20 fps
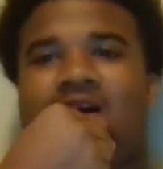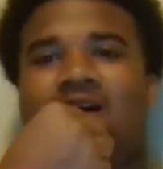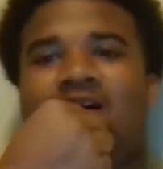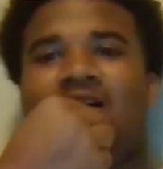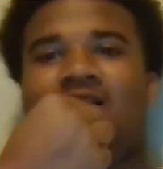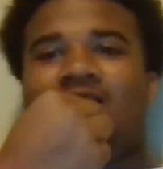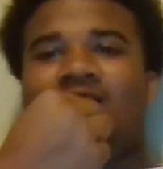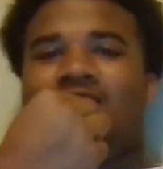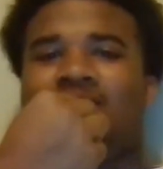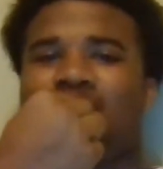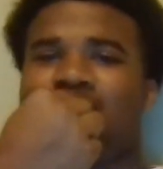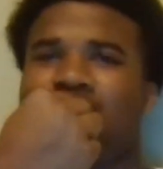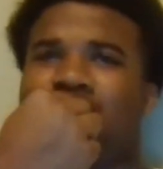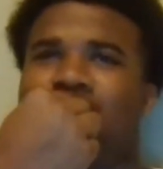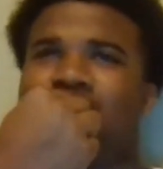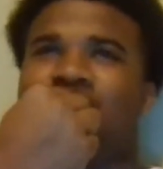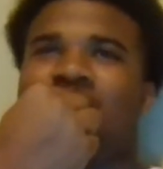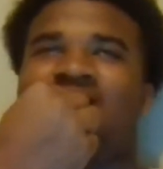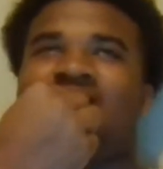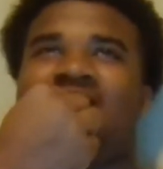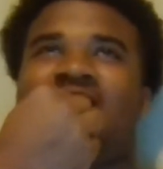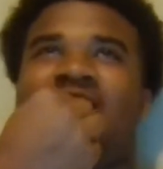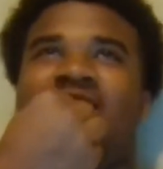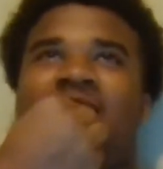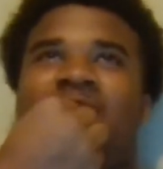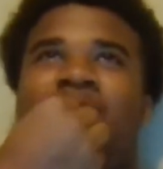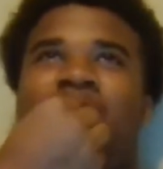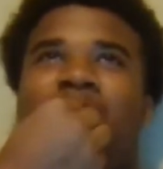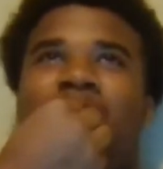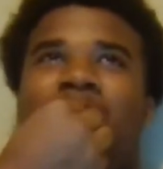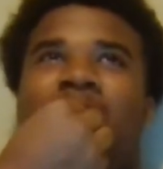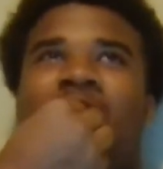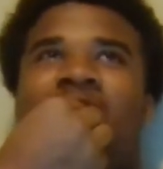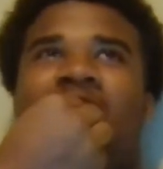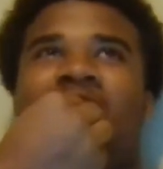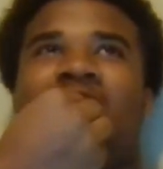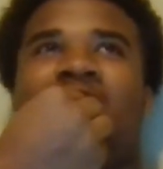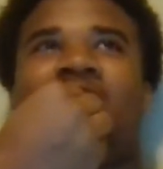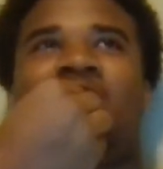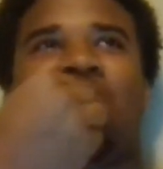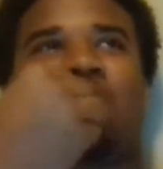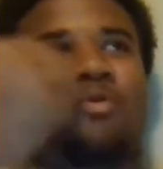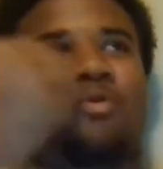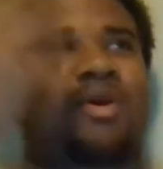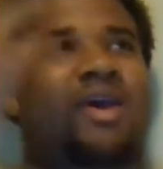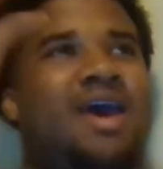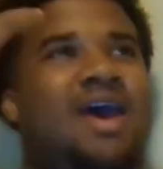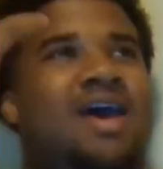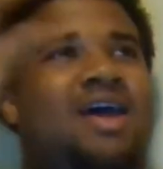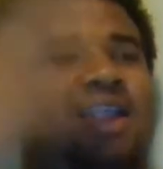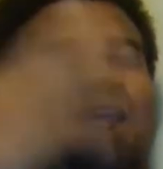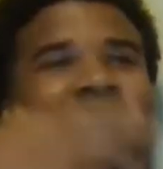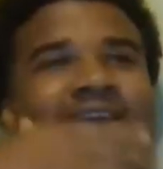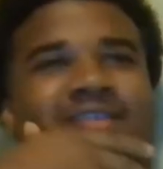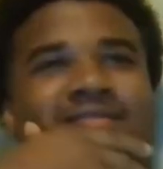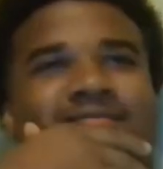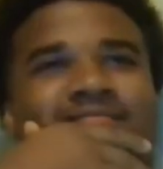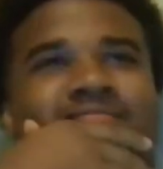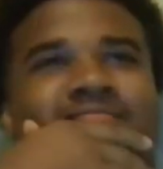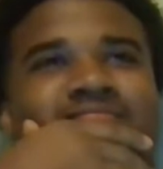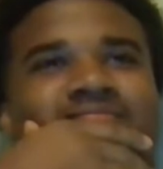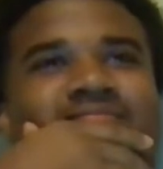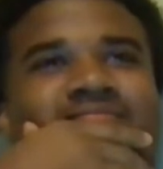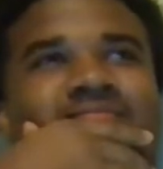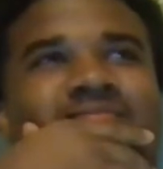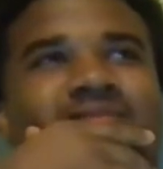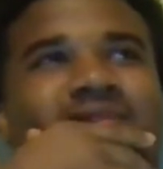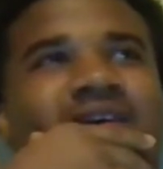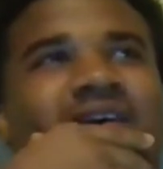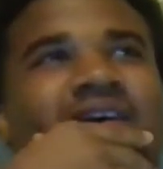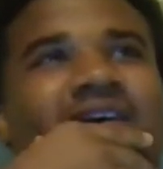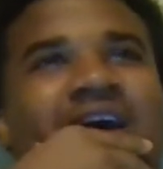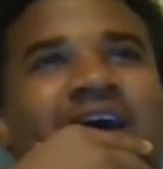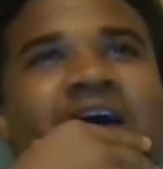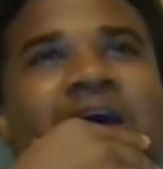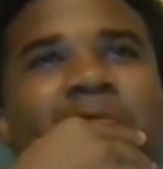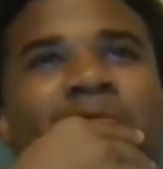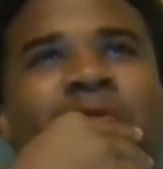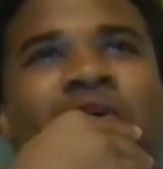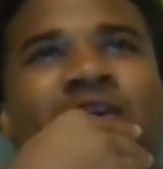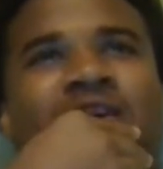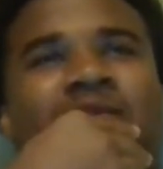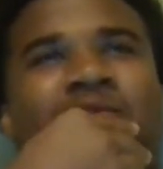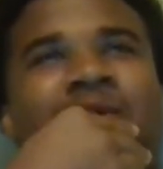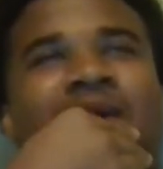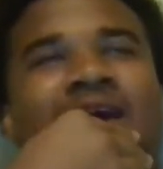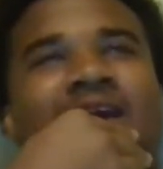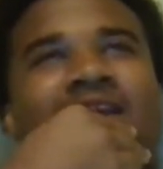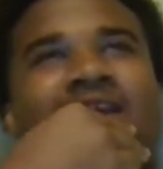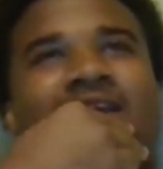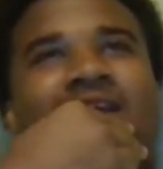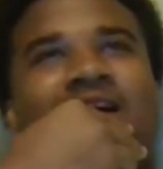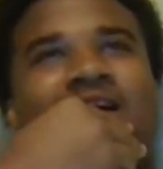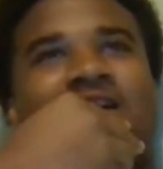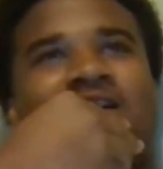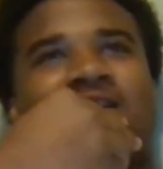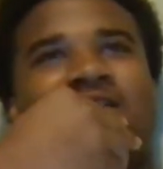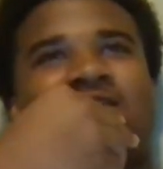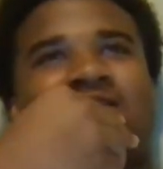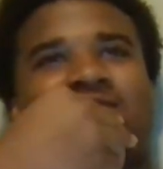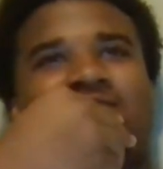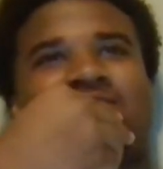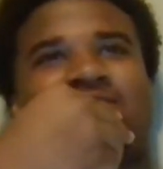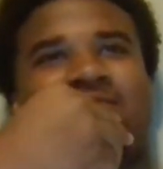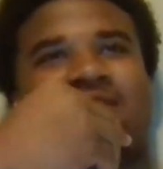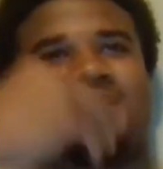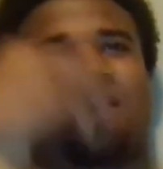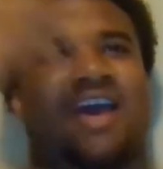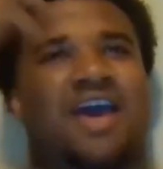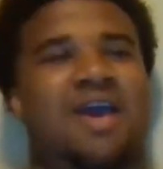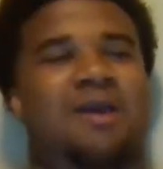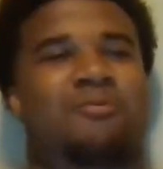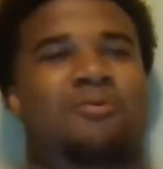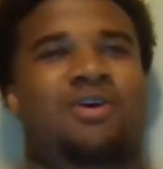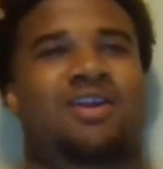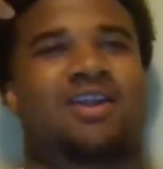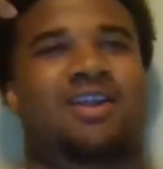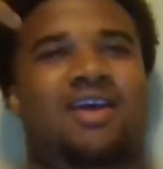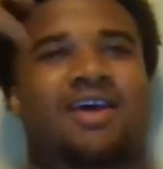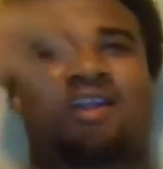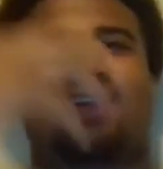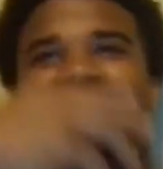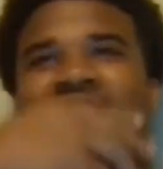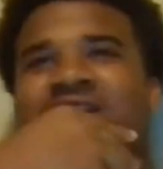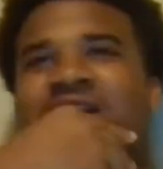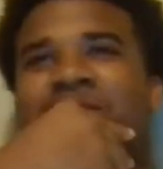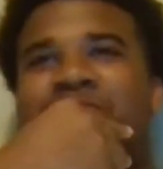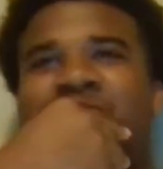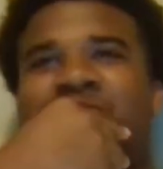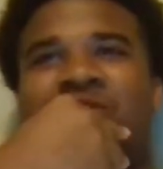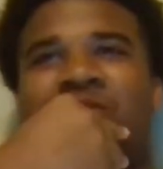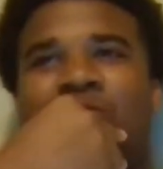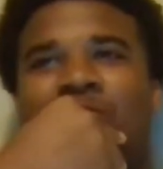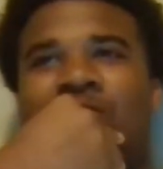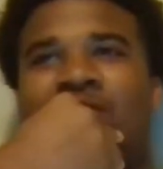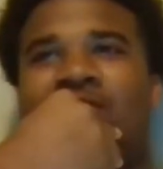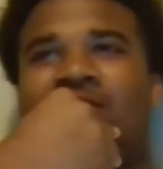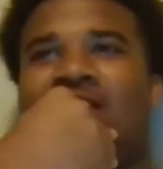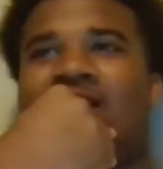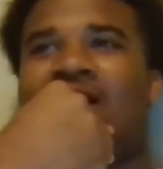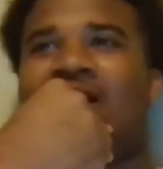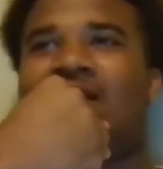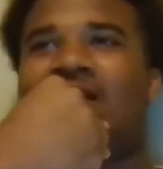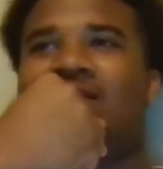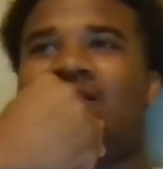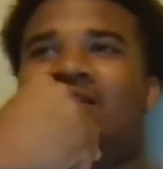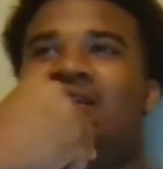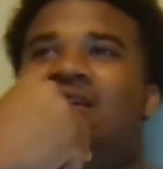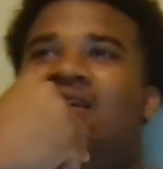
Uh, what's the name? Where we had like a game winning. We had the uh, the game winning interception and whatnot.